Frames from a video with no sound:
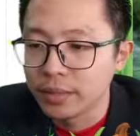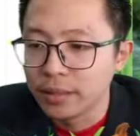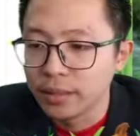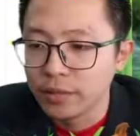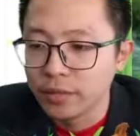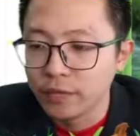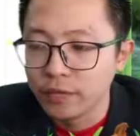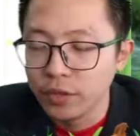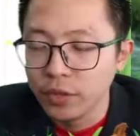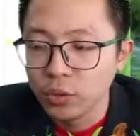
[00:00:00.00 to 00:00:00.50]

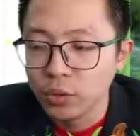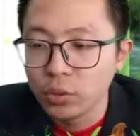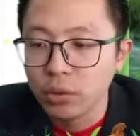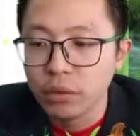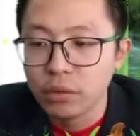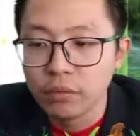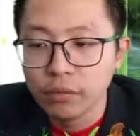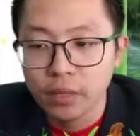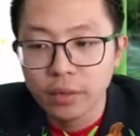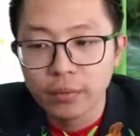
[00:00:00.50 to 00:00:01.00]
V2
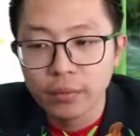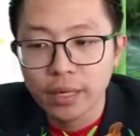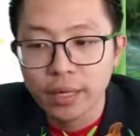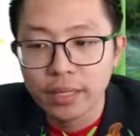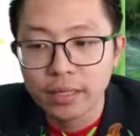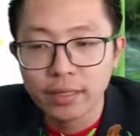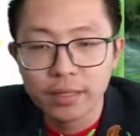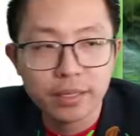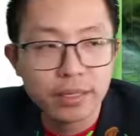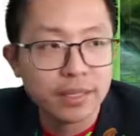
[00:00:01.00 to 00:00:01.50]
over
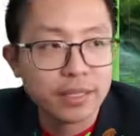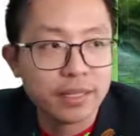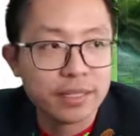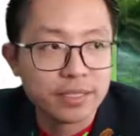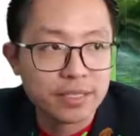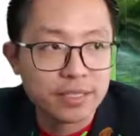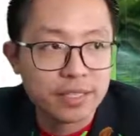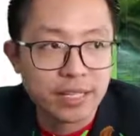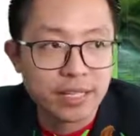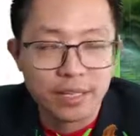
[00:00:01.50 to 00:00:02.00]
V1 here,
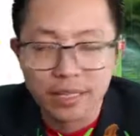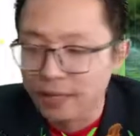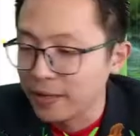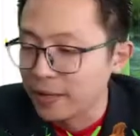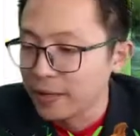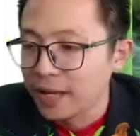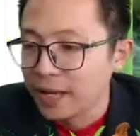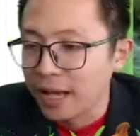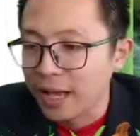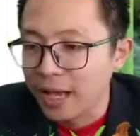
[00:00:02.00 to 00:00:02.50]
isn't it?
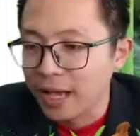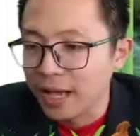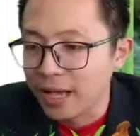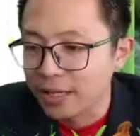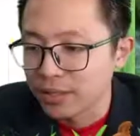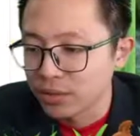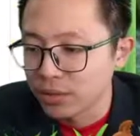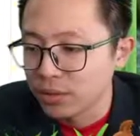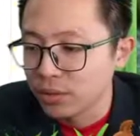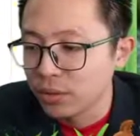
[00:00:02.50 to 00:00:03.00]

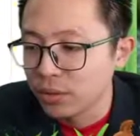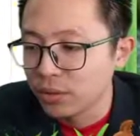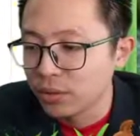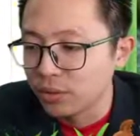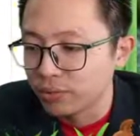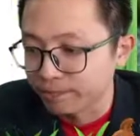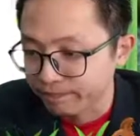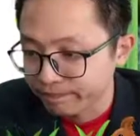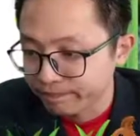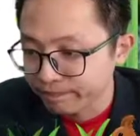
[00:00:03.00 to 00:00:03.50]

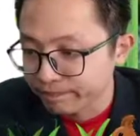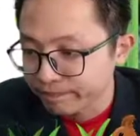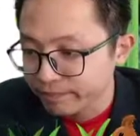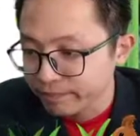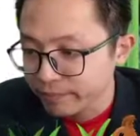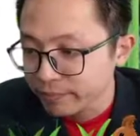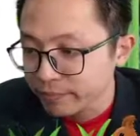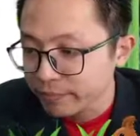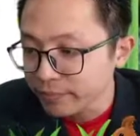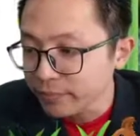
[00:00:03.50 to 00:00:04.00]
So
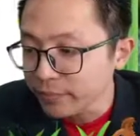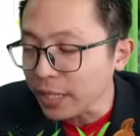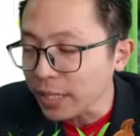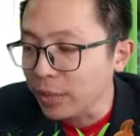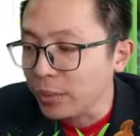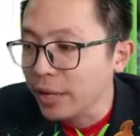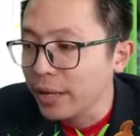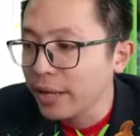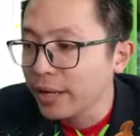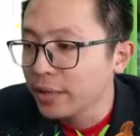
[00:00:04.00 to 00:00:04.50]

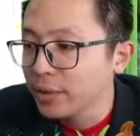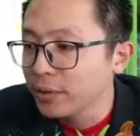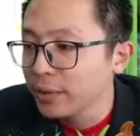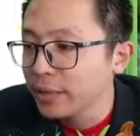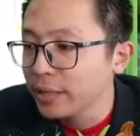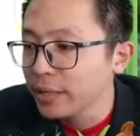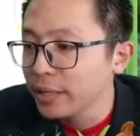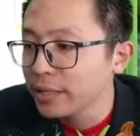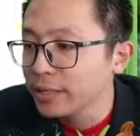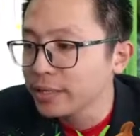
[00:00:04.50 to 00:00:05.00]
what I do
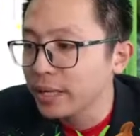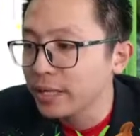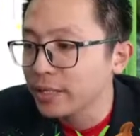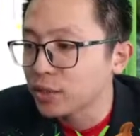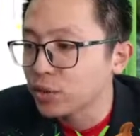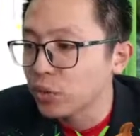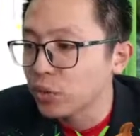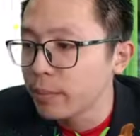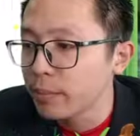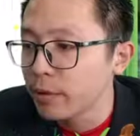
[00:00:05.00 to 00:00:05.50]
is I
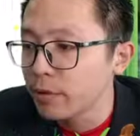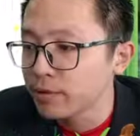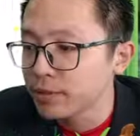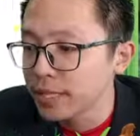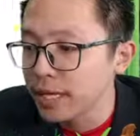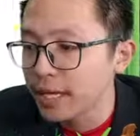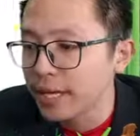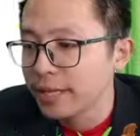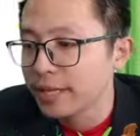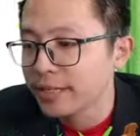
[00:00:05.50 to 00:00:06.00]
square
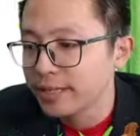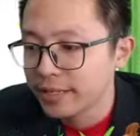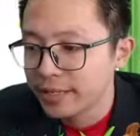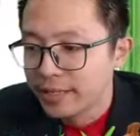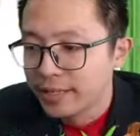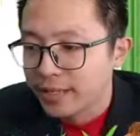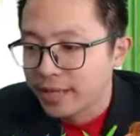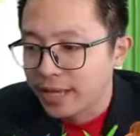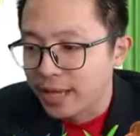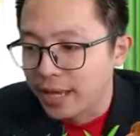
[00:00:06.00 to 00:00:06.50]
sides.
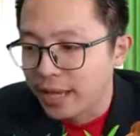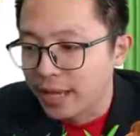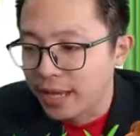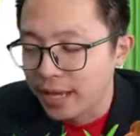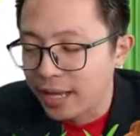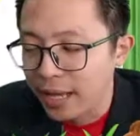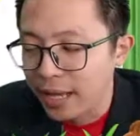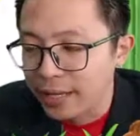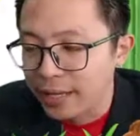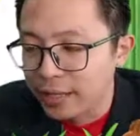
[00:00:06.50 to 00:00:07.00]

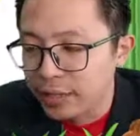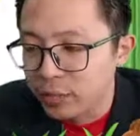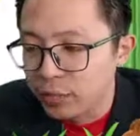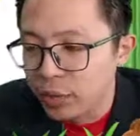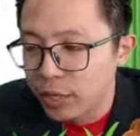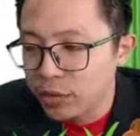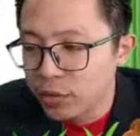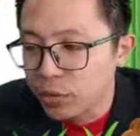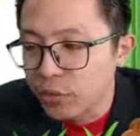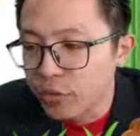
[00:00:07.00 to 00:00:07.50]
I
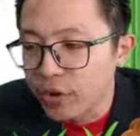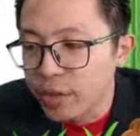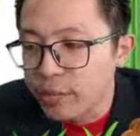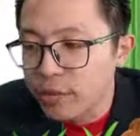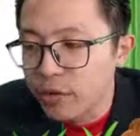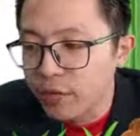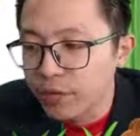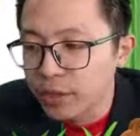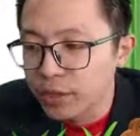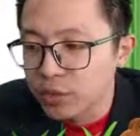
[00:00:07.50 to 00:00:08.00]
want to
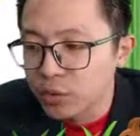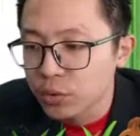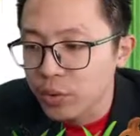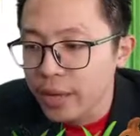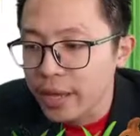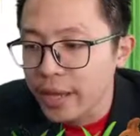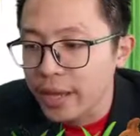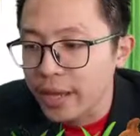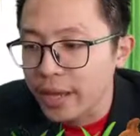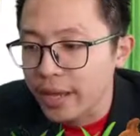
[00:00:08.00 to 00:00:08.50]
remove the
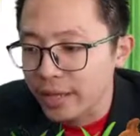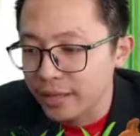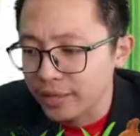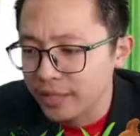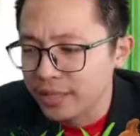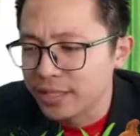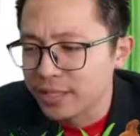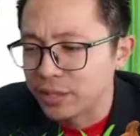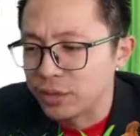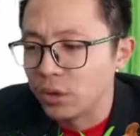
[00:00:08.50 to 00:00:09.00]
square.
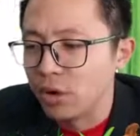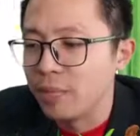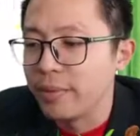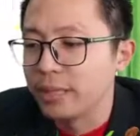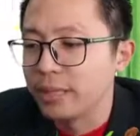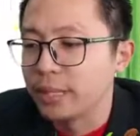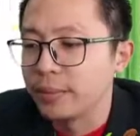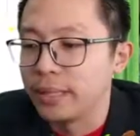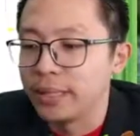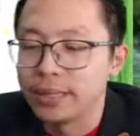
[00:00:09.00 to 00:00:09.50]
This is all
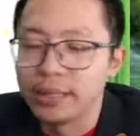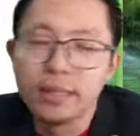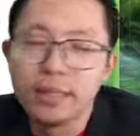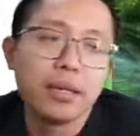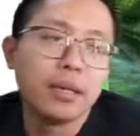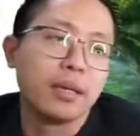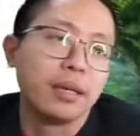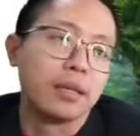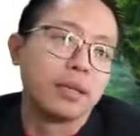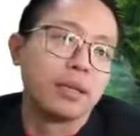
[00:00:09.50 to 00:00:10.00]

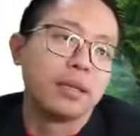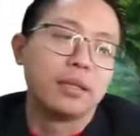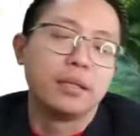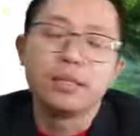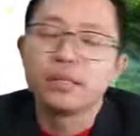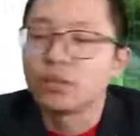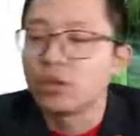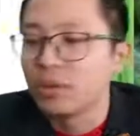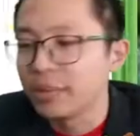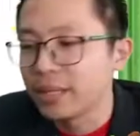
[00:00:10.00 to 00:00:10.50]
mathematics. This
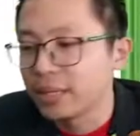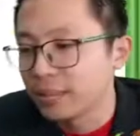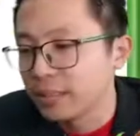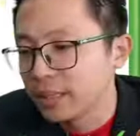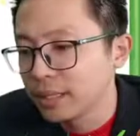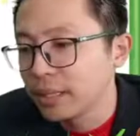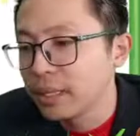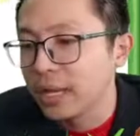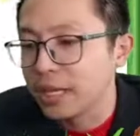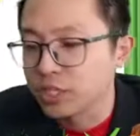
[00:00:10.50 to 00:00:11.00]
is all
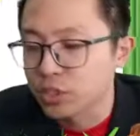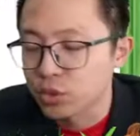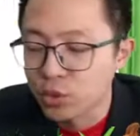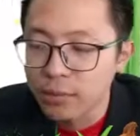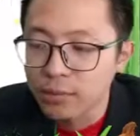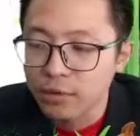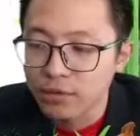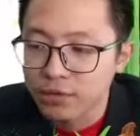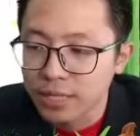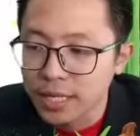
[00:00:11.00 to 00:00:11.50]
mathematics. I square
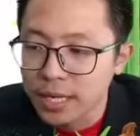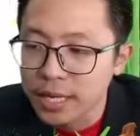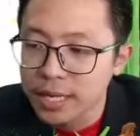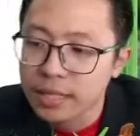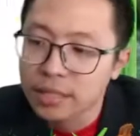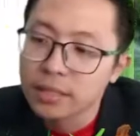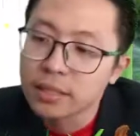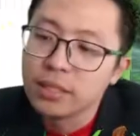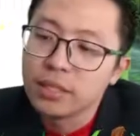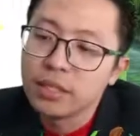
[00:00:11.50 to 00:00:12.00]
both sides,
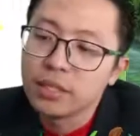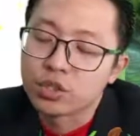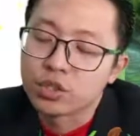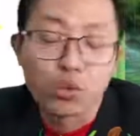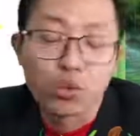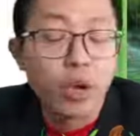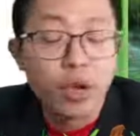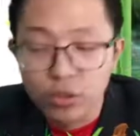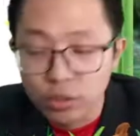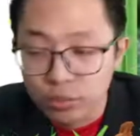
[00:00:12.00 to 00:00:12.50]

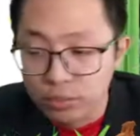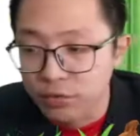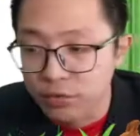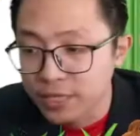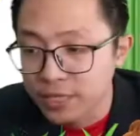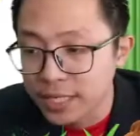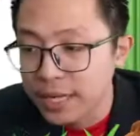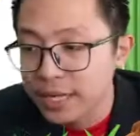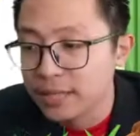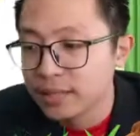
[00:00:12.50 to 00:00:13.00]
square root both
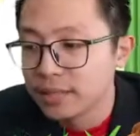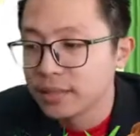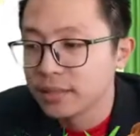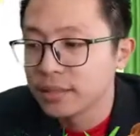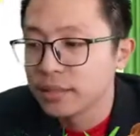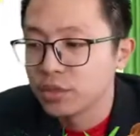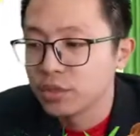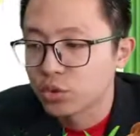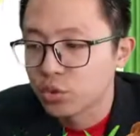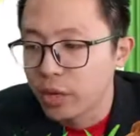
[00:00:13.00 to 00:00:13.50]
sides,
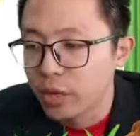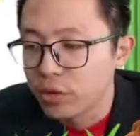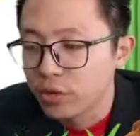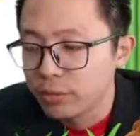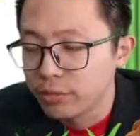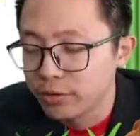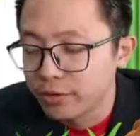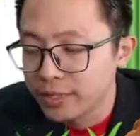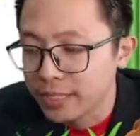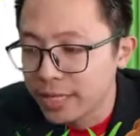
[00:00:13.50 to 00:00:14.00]
square root
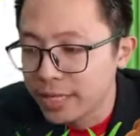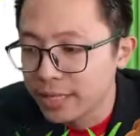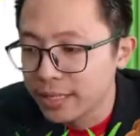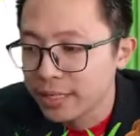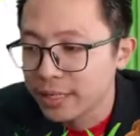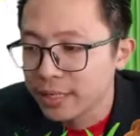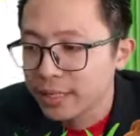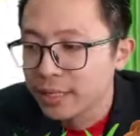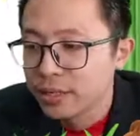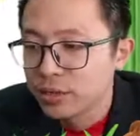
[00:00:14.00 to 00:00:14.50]
both sides
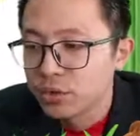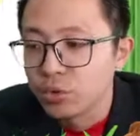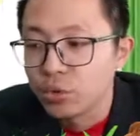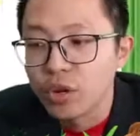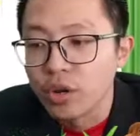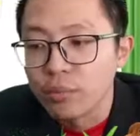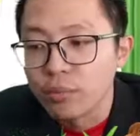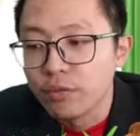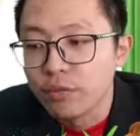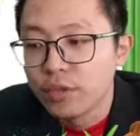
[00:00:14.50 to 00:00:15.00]
to
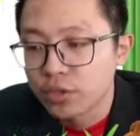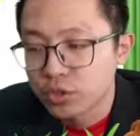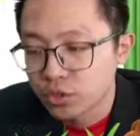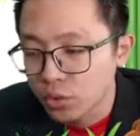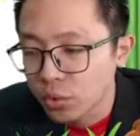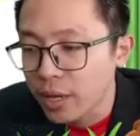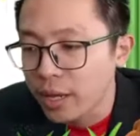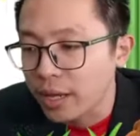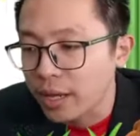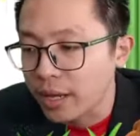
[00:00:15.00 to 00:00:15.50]
remove the
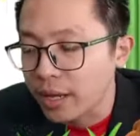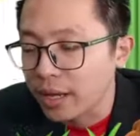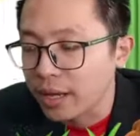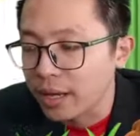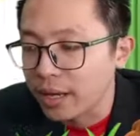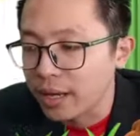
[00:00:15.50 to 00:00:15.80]
square.